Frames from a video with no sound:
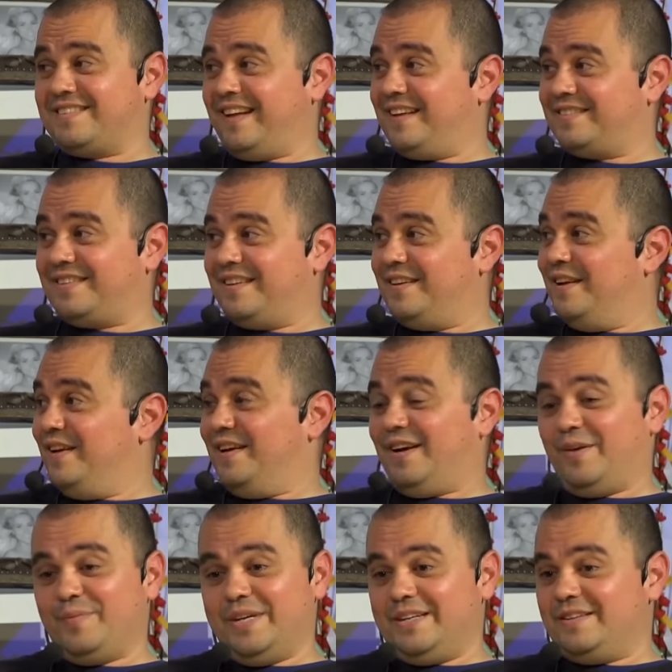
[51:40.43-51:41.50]
nasty.
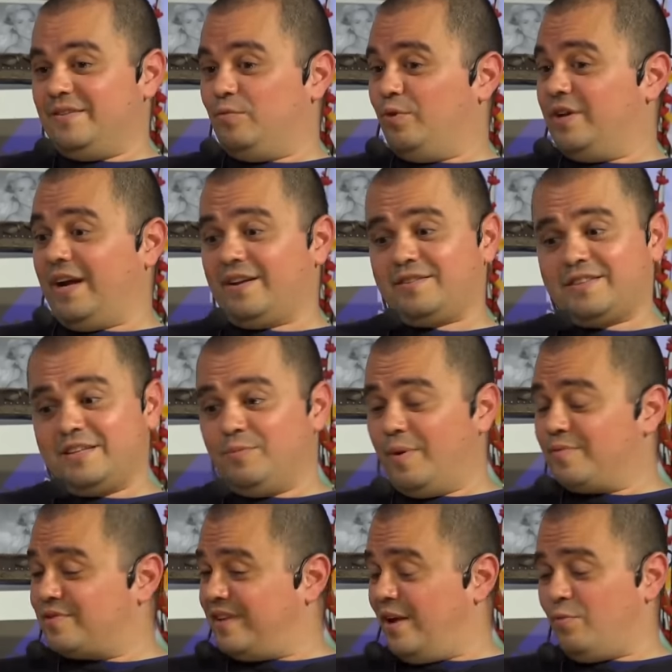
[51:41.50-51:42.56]
I mean, well, you got to you
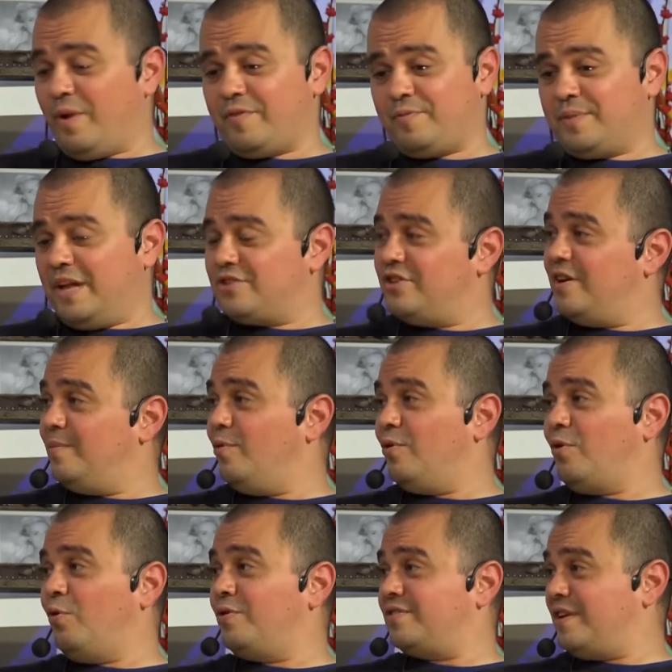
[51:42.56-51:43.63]
know, stay away from that GMO
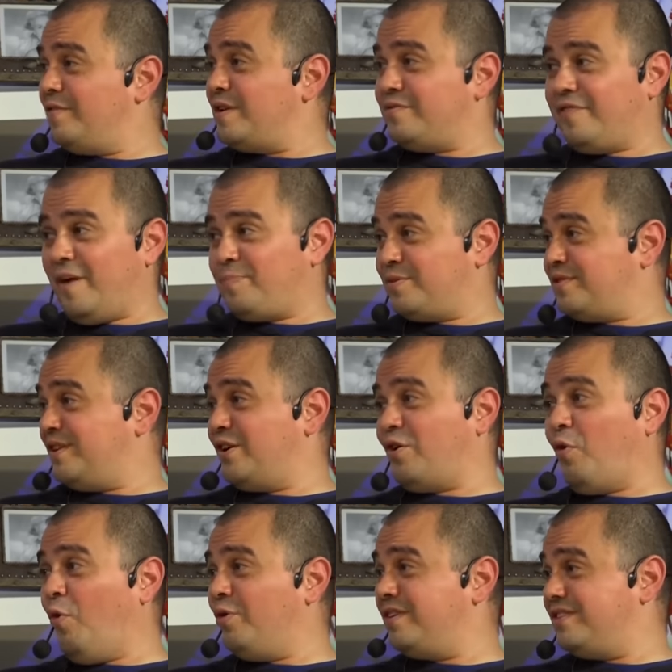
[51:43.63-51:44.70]
corn. Seventy-five percent of
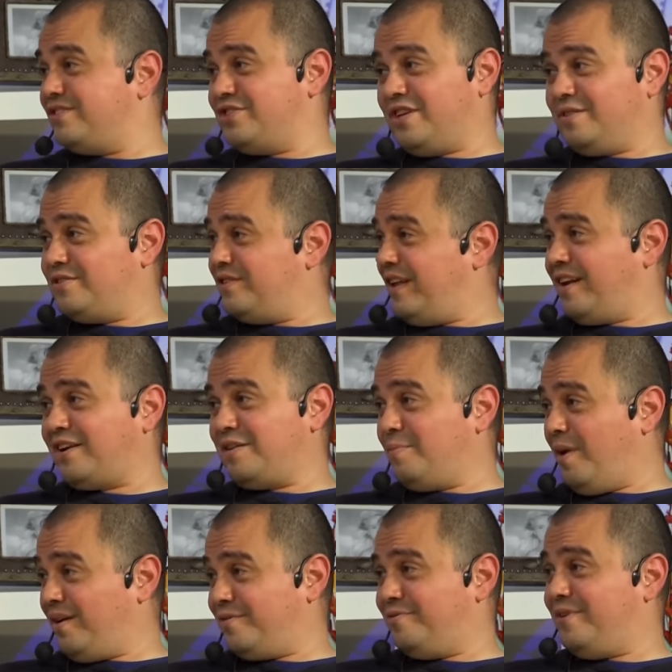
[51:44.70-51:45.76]
corn is genetically
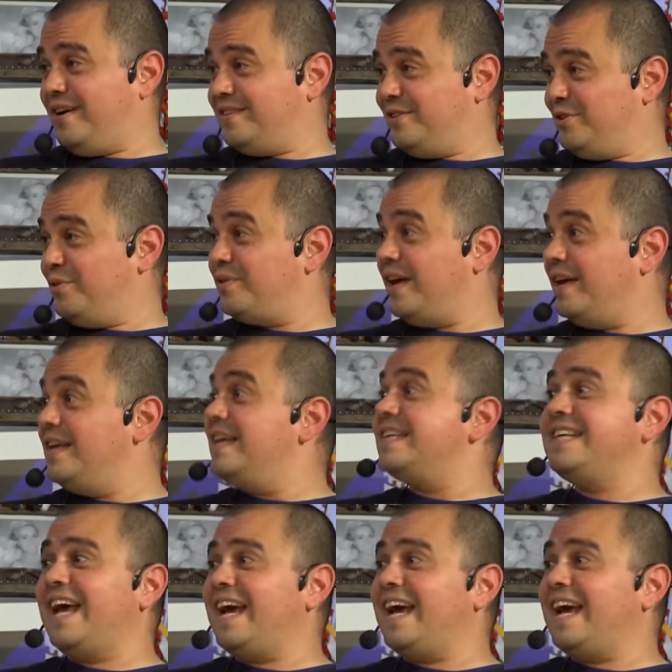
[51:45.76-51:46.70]
modified. You know really? That?